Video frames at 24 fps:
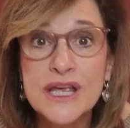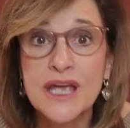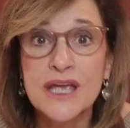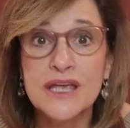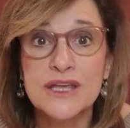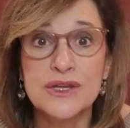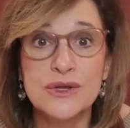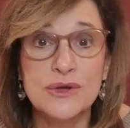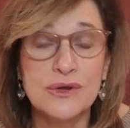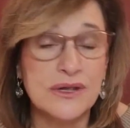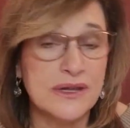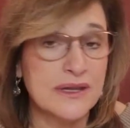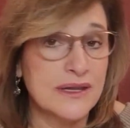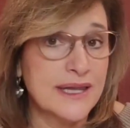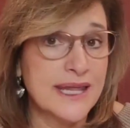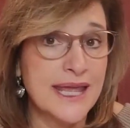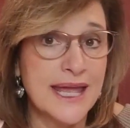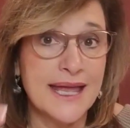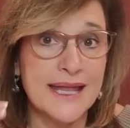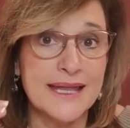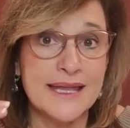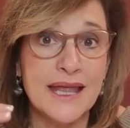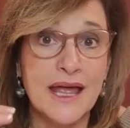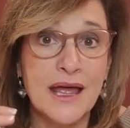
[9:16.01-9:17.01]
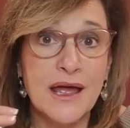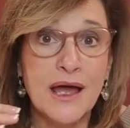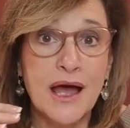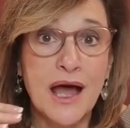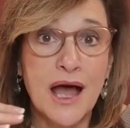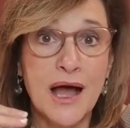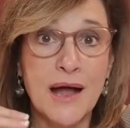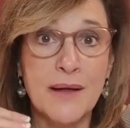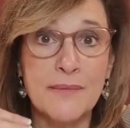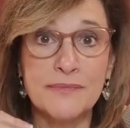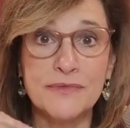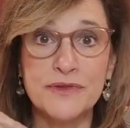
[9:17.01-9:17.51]
You can get
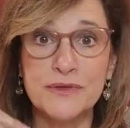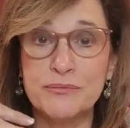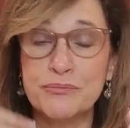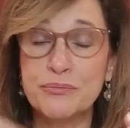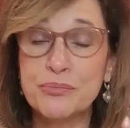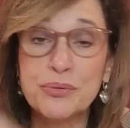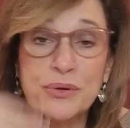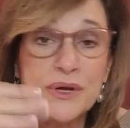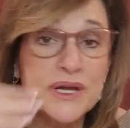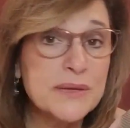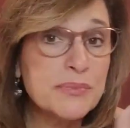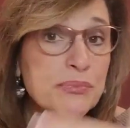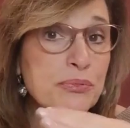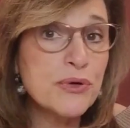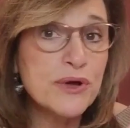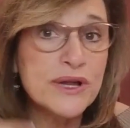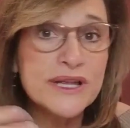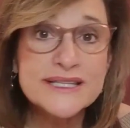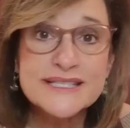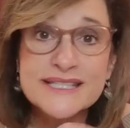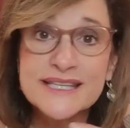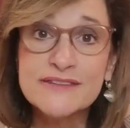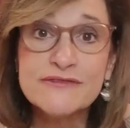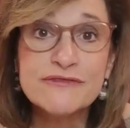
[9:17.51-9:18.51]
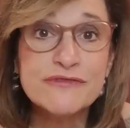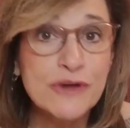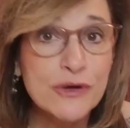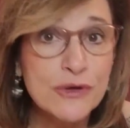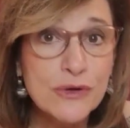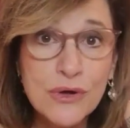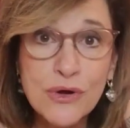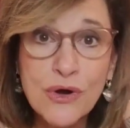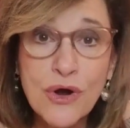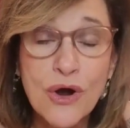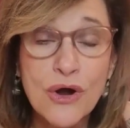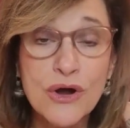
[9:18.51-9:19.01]
pre-printed photo
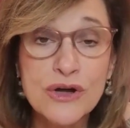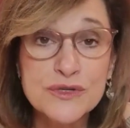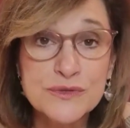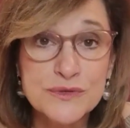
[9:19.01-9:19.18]
cards,